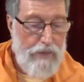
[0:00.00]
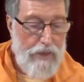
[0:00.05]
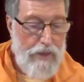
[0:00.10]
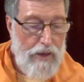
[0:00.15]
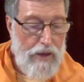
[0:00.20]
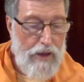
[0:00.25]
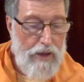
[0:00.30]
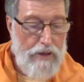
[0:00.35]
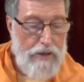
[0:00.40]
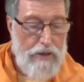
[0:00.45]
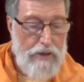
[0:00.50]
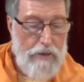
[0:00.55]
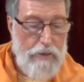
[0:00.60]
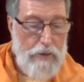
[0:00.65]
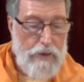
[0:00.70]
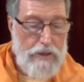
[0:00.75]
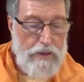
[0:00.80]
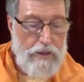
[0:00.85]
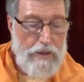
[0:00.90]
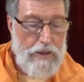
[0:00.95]
And he
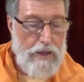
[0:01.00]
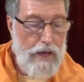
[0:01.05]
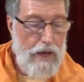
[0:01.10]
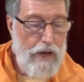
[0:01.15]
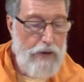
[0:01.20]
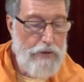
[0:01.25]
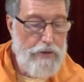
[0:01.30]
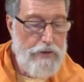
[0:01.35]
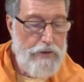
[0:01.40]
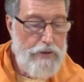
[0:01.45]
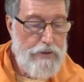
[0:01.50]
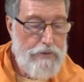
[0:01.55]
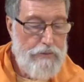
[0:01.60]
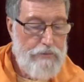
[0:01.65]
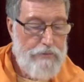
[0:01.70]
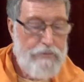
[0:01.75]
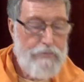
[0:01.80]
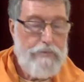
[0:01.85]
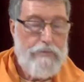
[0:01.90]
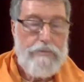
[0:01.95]
went into the house.
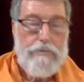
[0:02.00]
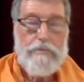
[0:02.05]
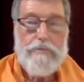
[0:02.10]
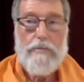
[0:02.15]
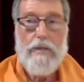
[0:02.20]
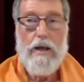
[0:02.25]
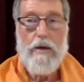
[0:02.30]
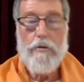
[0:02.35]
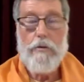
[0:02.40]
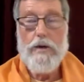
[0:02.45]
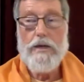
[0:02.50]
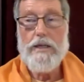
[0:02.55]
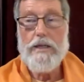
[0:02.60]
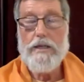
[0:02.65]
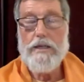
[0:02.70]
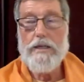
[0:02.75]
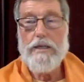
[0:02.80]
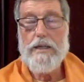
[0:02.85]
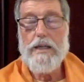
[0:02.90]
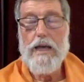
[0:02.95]
Now, what he
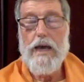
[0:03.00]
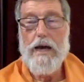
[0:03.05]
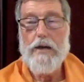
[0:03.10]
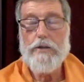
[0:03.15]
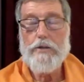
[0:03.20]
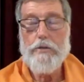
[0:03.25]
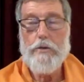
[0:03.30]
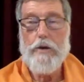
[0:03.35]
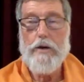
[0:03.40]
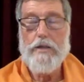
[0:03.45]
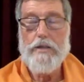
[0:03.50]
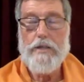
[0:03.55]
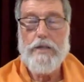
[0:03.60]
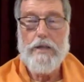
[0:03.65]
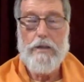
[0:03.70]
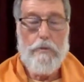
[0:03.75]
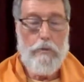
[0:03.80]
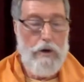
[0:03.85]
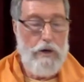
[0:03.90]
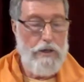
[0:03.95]
did in the house was he
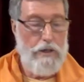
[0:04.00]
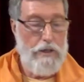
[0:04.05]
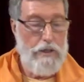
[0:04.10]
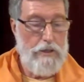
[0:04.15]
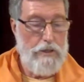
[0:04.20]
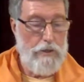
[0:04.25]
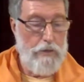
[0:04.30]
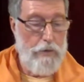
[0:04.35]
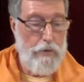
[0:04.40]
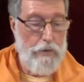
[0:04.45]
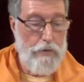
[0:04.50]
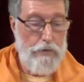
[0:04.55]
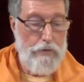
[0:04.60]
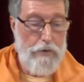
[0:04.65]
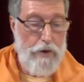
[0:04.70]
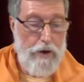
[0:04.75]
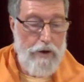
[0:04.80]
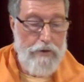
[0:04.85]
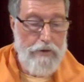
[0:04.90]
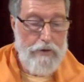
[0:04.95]
washed his old
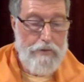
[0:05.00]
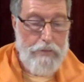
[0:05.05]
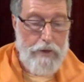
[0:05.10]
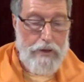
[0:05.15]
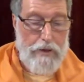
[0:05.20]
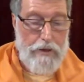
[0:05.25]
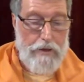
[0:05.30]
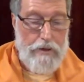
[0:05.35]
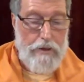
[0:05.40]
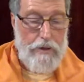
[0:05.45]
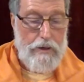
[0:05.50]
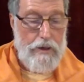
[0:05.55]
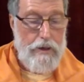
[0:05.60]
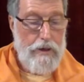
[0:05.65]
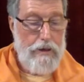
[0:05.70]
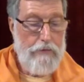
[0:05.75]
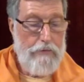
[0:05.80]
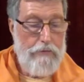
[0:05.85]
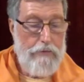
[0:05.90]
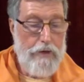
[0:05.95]
father and mother,
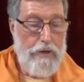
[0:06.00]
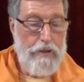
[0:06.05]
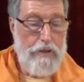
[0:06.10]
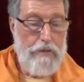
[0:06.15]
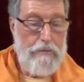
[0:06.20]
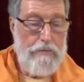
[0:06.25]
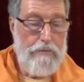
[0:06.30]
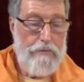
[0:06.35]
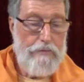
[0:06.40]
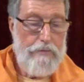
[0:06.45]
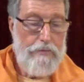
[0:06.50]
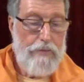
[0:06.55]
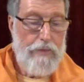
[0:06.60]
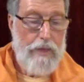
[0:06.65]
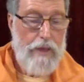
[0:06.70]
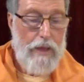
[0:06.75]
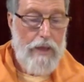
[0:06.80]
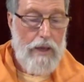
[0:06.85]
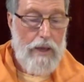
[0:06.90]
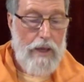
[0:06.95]
he fed them,
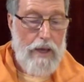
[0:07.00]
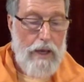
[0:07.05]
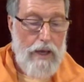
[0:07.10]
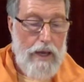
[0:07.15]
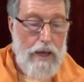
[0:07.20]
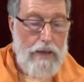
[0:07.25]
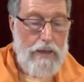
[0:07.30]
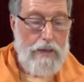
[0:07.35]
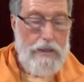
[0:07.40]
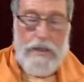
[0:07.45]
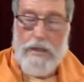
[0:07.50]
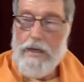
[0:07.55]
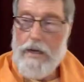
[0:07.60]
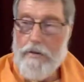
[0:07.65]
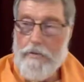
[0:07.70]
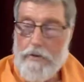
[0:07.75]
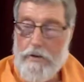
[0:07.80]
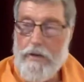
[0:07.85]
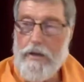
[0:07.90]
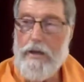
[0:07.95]
and he did
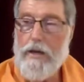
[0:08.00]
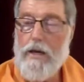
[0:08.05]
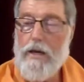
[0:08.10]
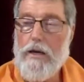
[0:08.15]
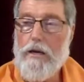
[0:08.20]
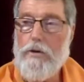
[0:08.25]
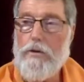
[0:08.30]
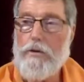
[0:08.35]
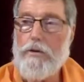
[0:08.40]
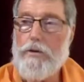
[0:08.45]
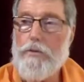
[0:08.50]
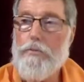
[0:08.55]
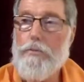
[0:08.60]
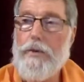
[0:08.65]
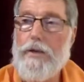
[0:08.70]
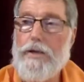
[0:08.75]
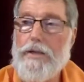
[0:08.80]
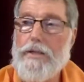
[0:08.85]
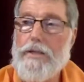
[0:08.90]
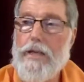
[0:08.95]
everything he could to
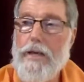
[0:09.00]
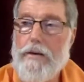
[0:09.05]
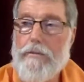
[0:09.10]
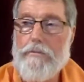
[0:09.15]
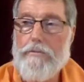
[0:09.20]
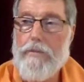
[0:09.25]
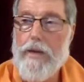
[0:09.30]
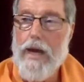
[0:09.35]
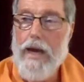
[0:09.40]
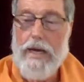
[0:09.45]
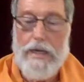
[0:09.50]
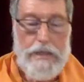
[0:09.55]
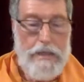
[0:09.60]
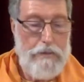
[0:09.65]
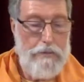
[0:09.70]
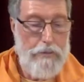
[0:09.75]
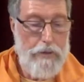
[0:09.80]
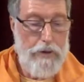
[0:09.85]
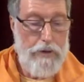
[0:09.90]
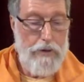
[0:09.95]
please them as a
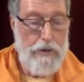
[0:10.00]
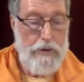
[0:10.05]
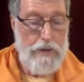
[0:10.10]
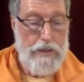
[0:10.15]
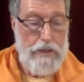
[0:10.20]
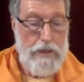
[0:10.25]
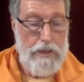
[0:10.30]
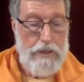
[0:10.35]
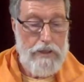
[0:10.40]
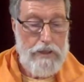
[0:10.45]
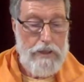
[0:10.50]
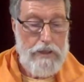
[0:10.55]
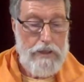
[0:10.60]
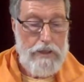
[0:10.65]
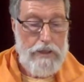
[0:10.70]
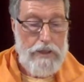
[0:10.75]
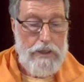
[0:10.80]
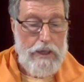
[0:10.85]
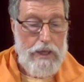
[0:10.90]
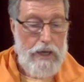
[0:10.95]
priority.
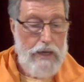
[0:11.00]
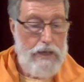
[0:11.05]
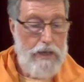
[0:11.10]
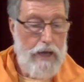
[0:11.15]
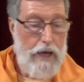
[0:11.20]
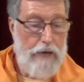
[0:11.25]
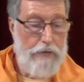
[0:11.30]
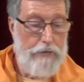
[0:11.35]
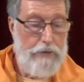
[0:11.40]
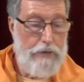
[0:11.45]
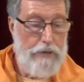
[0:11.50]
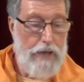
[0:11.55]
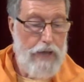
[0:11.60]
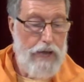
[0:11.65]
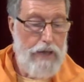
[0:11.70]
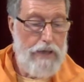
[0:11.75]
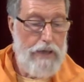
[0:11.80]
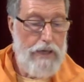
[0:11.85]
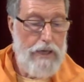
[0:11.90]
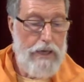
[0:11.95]
And after
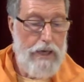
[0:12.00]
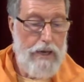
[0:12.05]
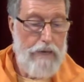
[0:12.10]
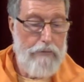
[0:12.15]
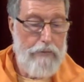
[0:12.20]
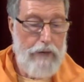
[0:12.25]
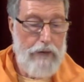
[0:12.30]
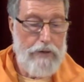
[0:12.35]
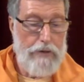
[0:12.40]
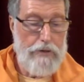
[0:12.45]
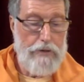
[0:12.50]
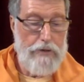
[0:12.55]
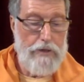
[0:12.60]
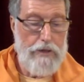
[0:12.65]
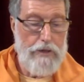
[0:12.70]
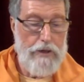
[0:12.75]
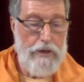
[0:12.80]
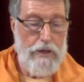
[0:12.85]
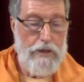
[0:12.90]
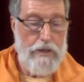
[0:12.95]
that, he came back to the
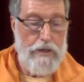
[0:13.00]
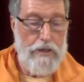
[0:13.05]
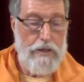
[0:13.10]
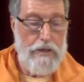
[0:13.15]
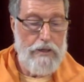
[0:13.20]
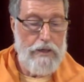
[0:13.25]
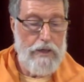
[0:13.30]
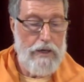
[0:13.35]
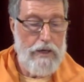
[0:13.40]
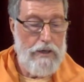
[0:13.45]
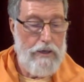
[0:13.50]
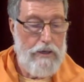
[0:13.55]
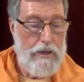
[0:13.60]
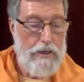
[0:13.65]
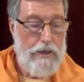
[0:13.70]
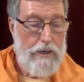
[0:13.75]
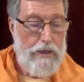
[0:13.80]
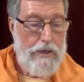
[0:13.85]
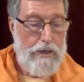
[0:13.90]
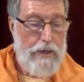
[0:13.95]
sannyasa and said,
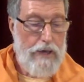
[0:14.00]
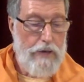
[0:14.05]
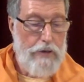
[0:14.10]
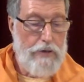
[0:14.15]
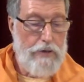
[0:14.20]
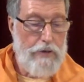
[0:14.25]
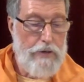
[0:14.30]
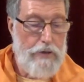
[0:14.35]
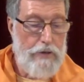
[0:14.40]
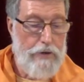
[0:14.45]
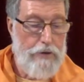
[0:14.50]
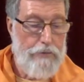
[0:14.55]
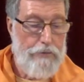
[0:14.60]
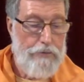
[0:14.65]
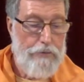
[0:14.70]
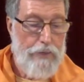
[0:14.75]
"Now, sir,